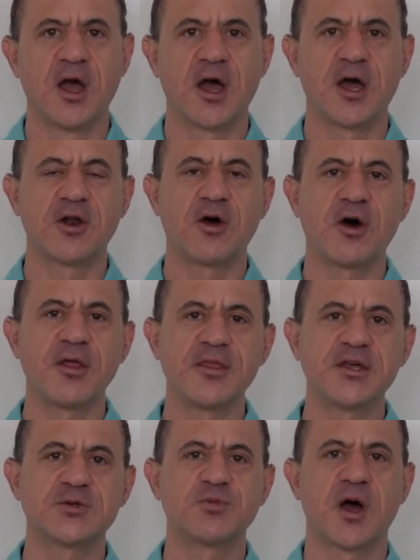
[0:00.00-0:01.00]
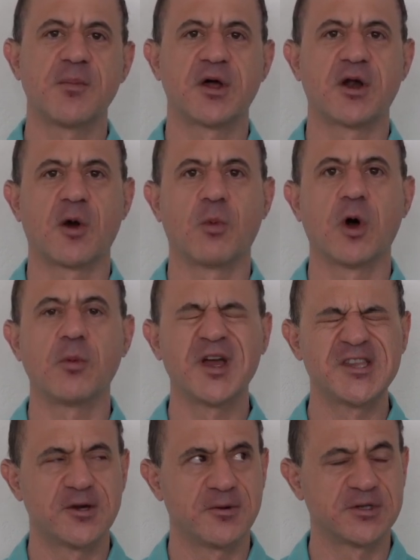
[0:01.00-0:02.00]
And on this webinar, what
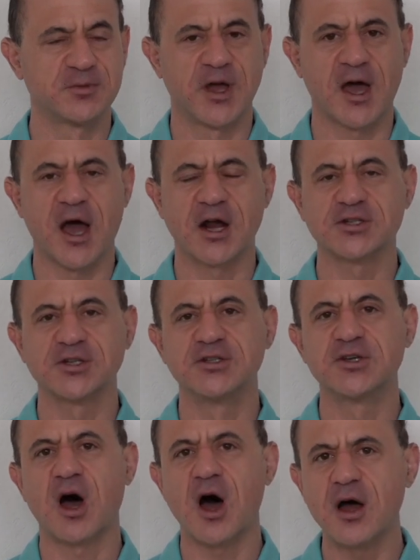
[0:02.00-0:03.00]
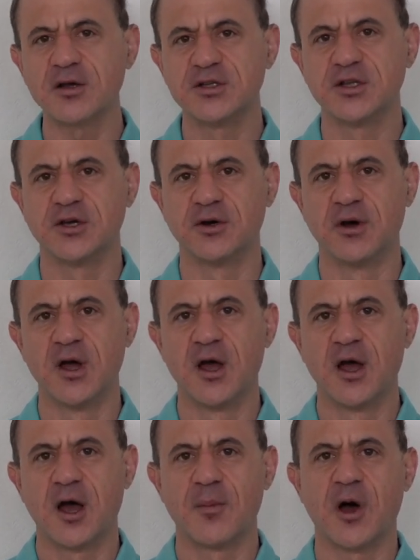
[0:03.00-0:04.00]
we do is we actually talk to you
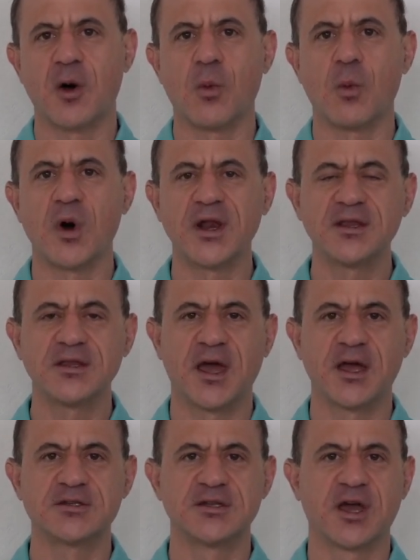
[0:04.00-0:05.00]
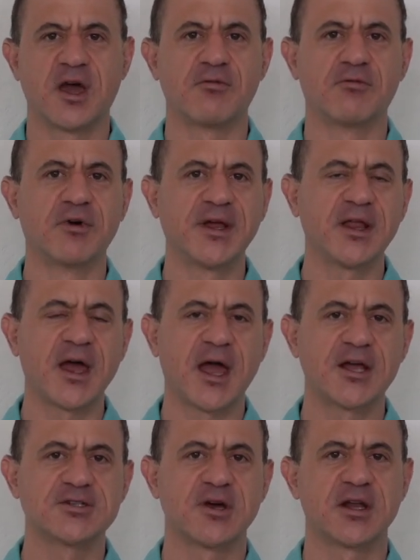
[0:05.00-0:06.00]
about what it takes to get real
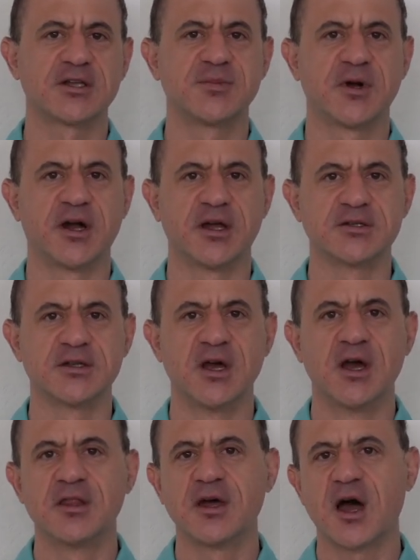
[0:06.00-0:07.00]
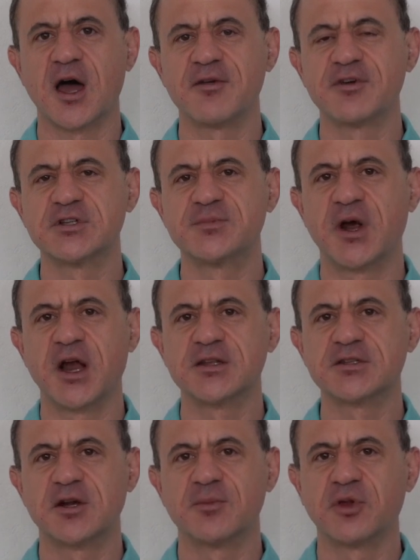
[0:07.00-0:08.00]
hands-on experience, the kind of
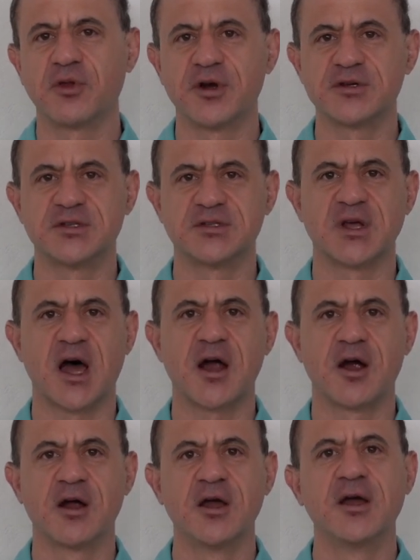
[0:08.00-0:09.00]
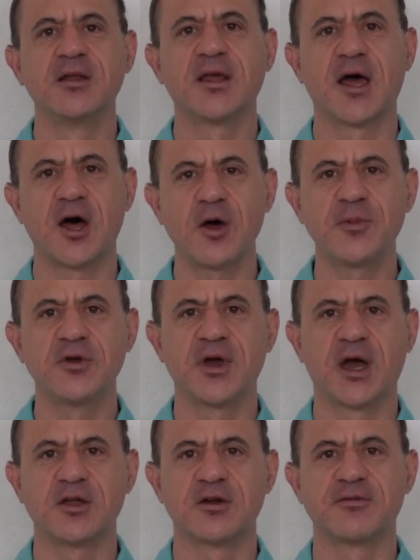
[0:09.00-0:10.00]
experience that employers desire to help you
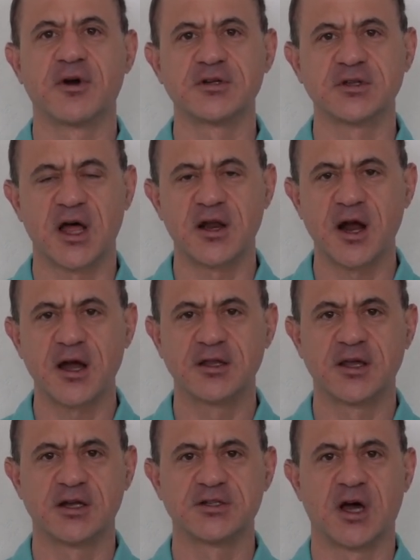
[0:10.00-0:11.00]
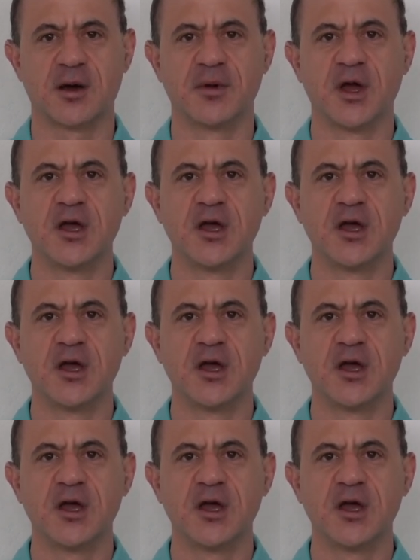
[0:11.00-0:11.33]
get your first cloud architect job.